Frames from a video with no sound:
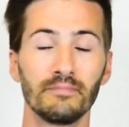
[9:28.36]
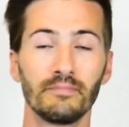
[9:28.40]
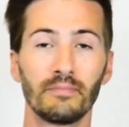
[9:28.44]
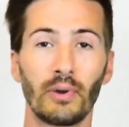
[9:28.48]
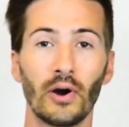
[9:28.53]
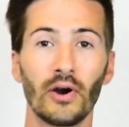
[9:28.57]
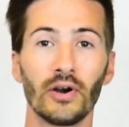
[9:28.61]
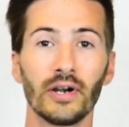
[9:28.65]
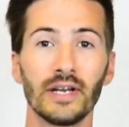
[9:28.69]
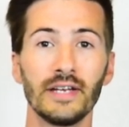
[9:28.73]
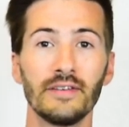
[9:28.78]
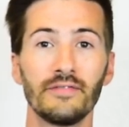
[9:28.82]

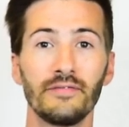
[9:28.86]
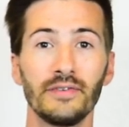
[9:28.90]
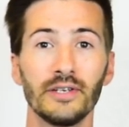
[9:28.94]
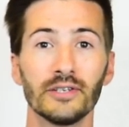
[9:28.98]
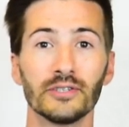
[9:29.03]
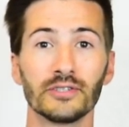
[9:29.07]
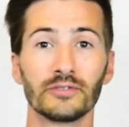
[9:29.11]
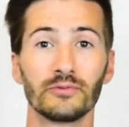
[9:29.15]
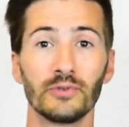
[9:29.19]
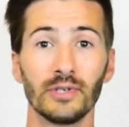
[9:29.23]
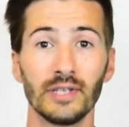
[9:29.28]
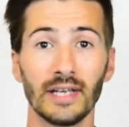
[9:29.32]
party
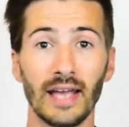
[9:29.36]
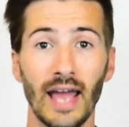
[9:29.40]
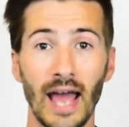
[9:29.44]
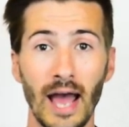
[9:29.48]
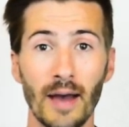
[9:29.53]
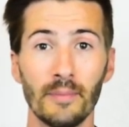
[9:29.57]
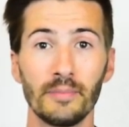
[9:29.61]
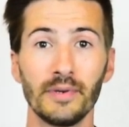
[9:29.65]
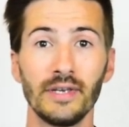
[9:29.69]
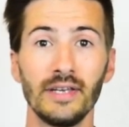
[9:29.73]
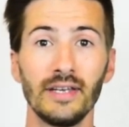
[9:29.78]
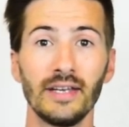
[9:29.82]
feels really
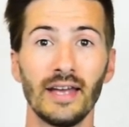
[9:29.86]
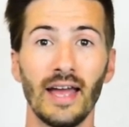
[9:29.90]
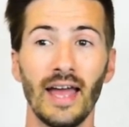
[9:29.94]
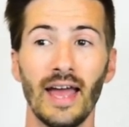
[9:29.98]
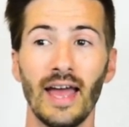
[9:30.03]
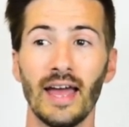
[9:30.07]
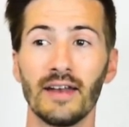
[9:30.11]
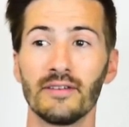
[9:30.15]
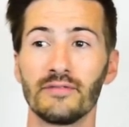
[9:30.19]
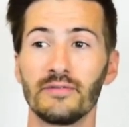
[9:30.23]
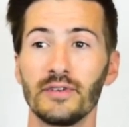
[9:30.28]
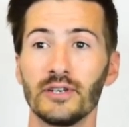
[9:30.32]
happy
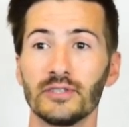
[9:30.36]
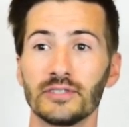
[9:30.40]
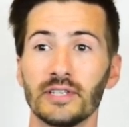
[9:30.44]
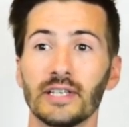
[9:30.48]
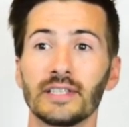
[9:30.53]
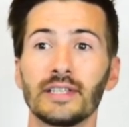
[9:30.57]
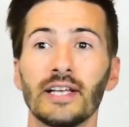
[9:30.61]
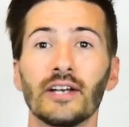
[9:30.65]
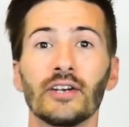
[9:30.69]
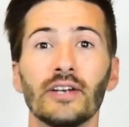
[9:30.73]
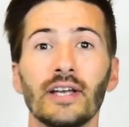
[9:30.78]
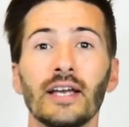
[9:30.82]
and feels
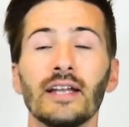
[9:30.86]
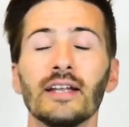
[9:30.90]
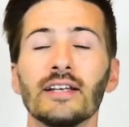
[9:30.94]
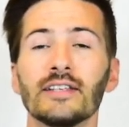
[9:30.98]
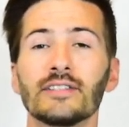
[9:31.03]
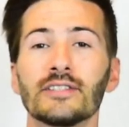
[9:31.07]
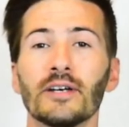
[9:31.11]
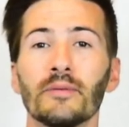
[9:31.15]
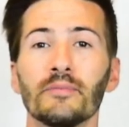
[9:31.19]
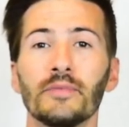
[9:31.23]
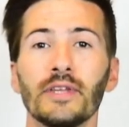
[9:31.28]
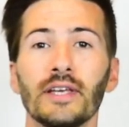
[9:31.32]
like they're getting
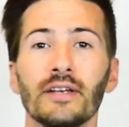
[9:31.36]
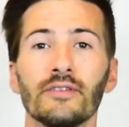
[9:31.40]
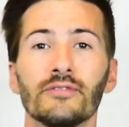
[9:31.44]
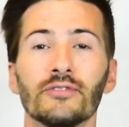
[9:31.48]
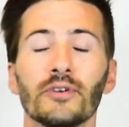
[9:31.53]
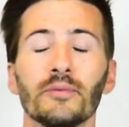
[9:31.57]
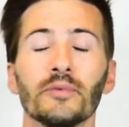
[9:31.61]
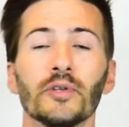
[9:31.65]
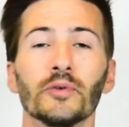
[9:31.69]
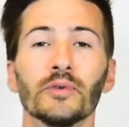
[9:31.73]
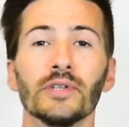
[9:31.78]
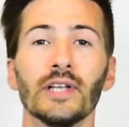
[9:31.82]
something
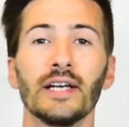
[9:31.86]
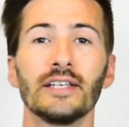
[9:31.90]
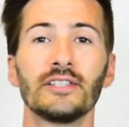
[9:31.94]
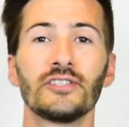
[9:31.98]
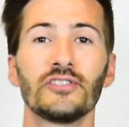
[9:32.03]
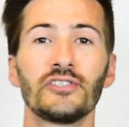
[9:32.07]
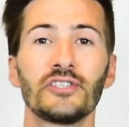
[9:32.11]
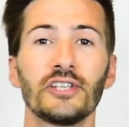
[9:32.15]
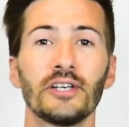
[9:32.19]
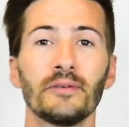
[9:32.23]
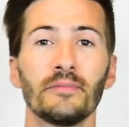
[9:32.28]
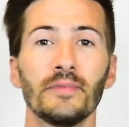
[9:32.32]
from the
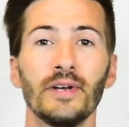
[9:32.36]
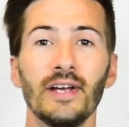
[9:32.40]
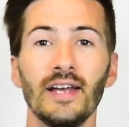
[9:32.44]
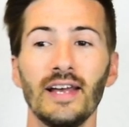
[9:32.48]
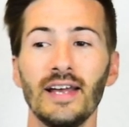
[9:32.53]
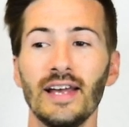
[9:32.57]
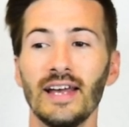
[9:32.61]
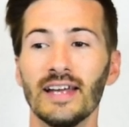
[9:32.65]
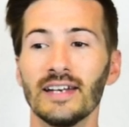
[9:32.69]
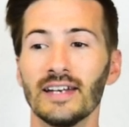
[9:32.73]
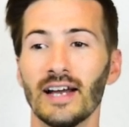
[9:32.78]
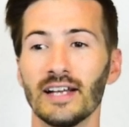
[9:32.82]
relationship,
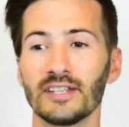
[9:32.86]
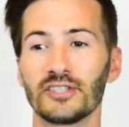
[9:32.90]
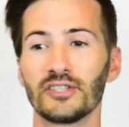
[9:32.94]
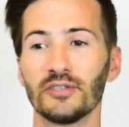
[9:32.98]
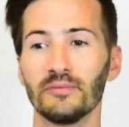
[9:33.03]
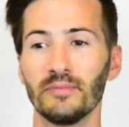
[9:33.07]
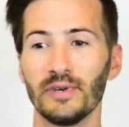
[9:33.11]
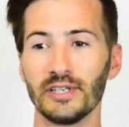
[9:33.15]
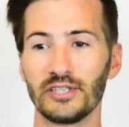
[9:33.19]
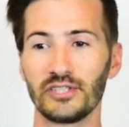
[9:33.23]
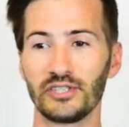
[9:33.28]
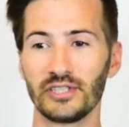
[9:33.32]
not
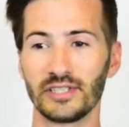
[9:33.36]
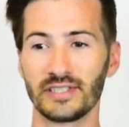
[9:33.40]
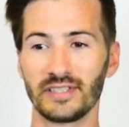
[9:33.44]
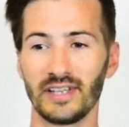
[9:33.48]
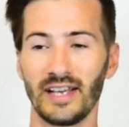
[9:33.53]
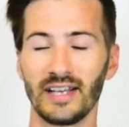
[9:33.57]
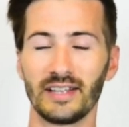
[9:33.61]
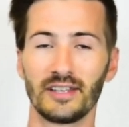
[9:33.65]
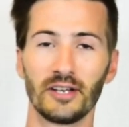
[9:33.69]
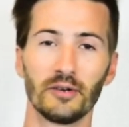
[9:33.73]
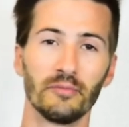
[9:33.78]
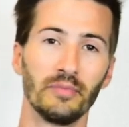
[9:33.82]
so much just
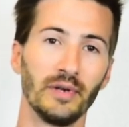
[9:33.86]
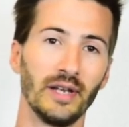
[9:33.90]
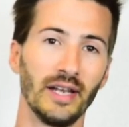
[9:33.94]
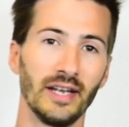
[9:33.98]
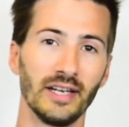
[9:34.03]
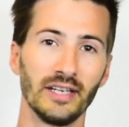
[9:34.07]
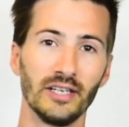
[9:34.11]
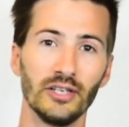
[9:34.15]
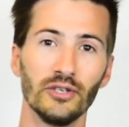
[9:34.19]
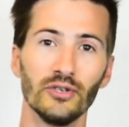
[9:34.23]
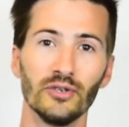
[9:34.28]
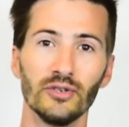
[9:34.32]
like they're
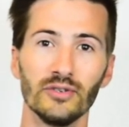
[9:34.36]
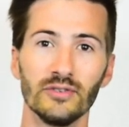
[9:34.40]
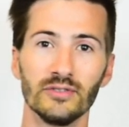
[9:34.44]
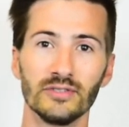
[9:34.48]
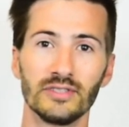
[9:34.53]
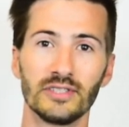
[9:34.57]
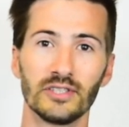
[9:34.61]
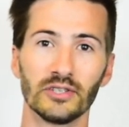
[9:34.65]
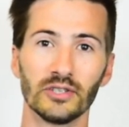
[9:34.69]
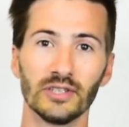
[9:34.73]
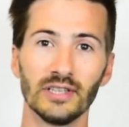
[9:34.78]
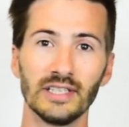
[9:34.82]
being
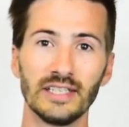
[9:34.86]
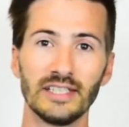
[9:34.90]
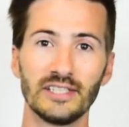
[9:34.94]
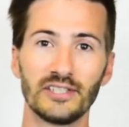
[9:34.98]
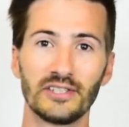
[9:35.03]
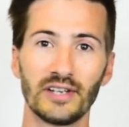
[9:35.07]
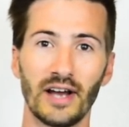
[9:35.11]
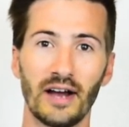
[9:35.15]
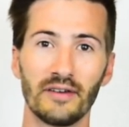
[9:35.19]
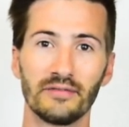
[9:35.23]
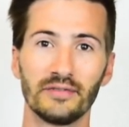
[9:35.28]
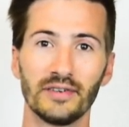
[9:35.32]
used or
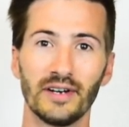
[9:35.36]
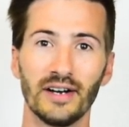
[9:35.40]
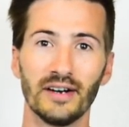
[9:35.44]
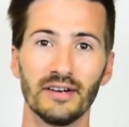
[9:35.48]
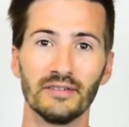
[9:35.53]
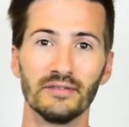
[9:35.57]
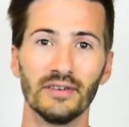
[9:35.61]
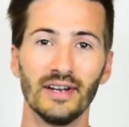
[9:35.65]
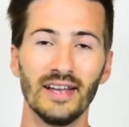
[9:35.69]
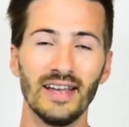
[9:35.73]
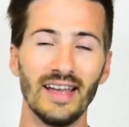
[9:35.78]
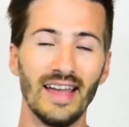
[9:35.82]
leached off
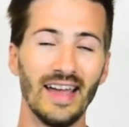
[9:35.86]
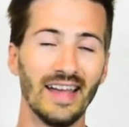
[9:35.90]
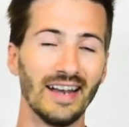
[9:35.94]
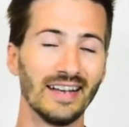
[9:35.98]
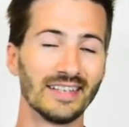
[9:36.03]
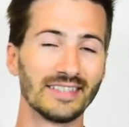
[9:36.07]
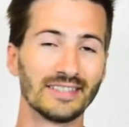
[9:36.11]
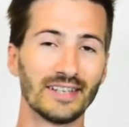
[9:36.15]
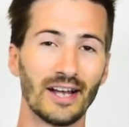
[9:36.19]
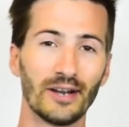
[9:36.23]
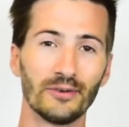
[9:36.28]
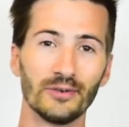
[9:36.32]
of and
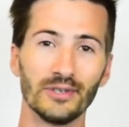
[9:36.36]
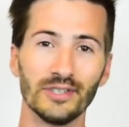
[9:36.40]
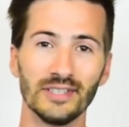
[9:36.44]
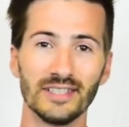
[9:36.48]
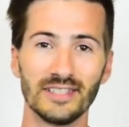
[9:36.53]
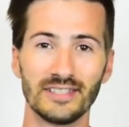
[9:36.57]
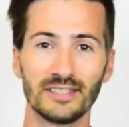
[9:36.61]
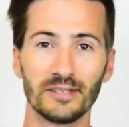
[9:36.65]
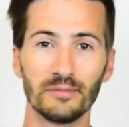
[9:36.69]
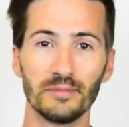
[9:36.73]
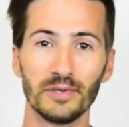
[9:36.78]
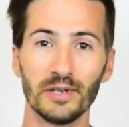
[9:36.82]
it's not
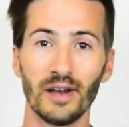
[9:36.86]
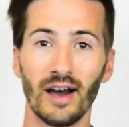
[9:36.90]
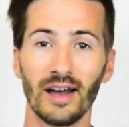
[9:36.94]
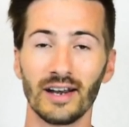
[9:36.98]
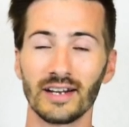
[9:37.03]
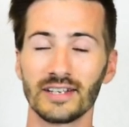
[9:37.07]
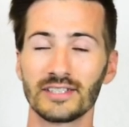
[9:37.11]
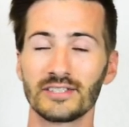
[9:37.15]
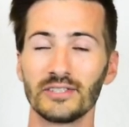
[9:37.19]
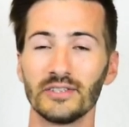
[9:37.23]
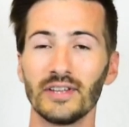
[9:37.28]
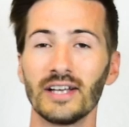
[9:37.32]
really
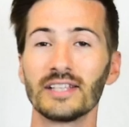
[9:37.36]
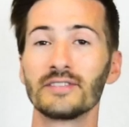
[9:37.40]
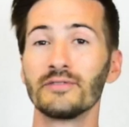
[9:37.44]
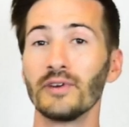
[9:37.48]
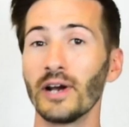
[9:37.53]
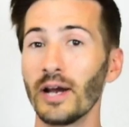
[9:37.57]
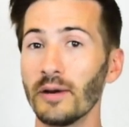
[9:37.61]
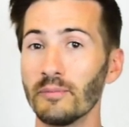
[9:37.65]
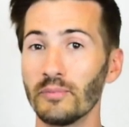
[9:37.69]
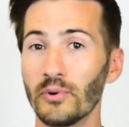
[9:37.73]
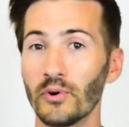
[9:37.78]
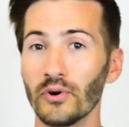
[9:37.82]
symbiotic. So that's
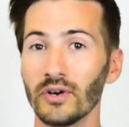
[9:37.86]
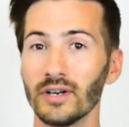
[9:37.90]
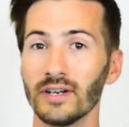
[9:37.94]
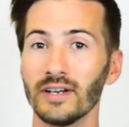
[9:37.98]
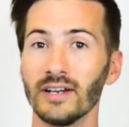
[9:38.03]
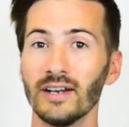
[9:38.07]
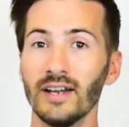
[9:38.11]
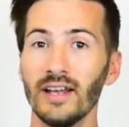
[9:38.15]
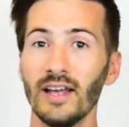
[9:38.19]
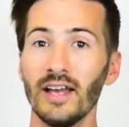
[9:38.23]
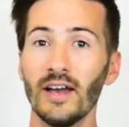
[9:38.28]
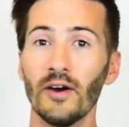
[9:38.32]
very
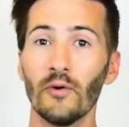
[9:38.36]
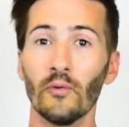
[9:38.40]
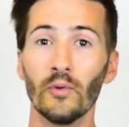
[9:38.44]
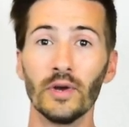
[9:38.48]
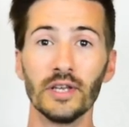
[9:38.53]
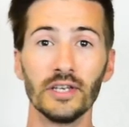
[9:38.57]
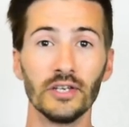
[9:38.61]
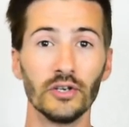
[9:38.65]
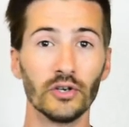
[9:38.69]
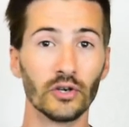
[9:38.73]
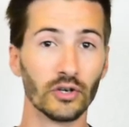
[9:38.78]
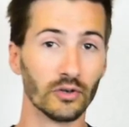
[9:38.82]
important
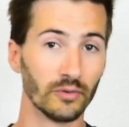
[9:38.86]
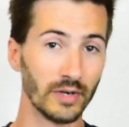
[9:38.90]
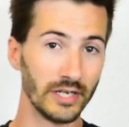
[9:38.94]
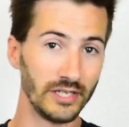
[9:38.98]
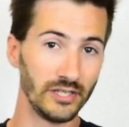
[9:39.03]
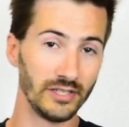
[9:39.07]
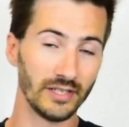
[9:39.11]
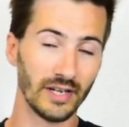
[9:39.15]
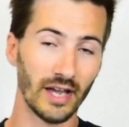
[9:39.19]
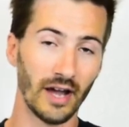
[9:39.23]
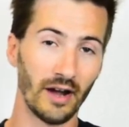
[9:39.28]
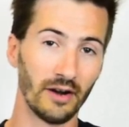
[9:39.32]
when you're
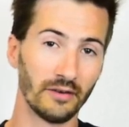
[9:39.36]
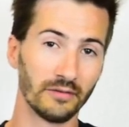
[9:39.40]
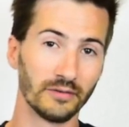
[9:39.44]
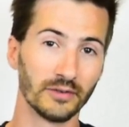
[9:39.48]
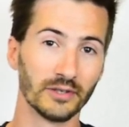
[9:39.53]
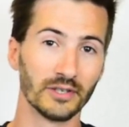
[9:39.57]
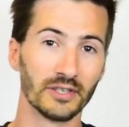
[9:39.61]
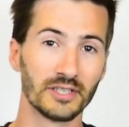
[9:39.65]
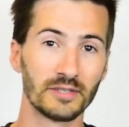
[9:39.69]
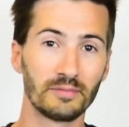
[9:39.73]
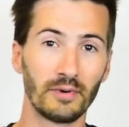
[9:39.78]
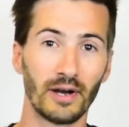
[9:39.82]
reaching out
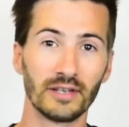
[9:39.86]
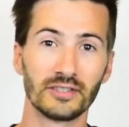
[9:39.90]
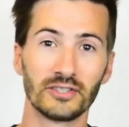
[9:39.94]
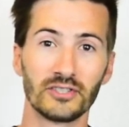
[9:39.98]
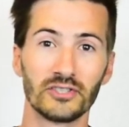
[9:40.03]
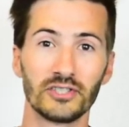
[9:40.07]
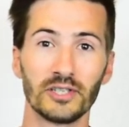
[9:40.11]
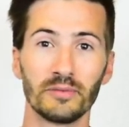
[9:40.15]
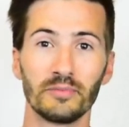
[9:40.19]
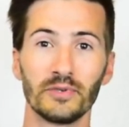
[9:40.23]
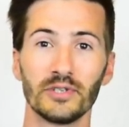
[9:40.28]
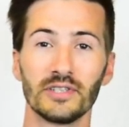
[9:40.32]
for
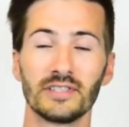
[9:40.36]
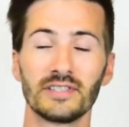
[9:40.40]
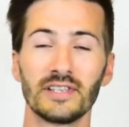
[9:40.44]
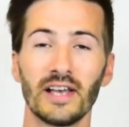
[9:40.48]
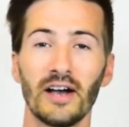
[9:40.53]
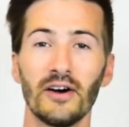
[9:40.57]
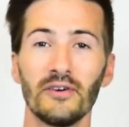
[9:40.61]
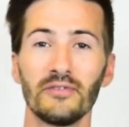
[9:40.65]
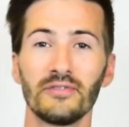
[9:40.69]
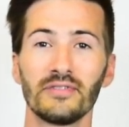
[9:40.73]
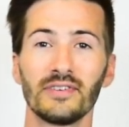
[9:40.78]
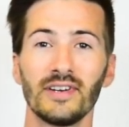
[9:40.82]
sponsorship
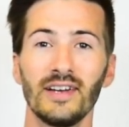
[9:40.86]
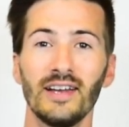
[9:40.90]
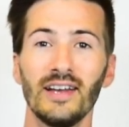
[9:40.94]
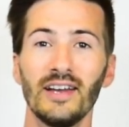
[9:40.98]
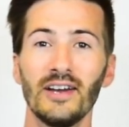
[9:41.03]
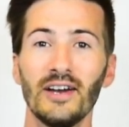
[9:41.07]
yourself,